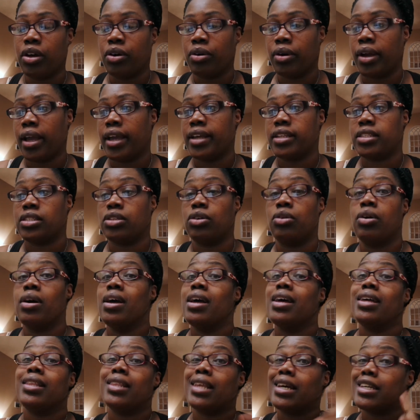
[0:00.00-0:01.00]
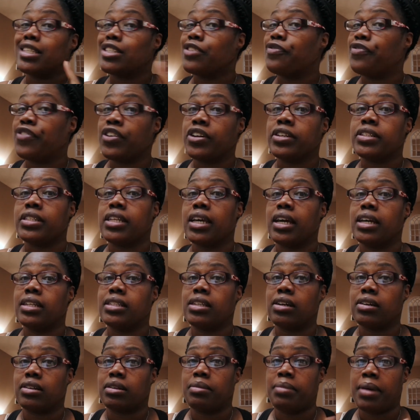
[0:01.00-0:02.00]
Okay, so that's the first thing
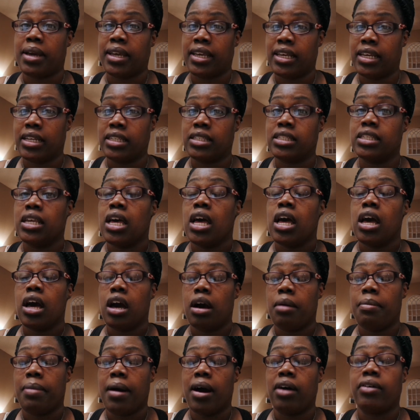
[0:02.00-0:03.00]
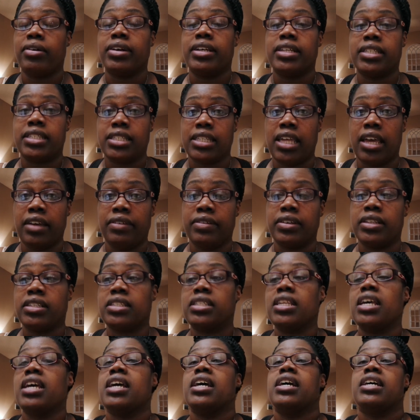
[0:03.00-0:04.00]
I talk to my kids about, is
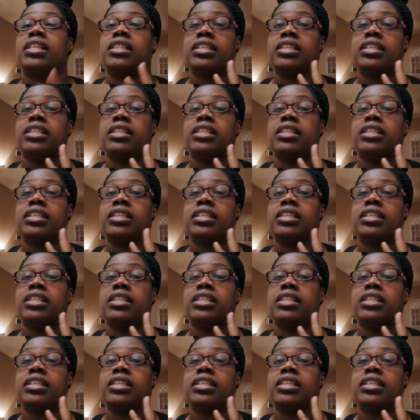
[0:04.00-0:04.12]
savings.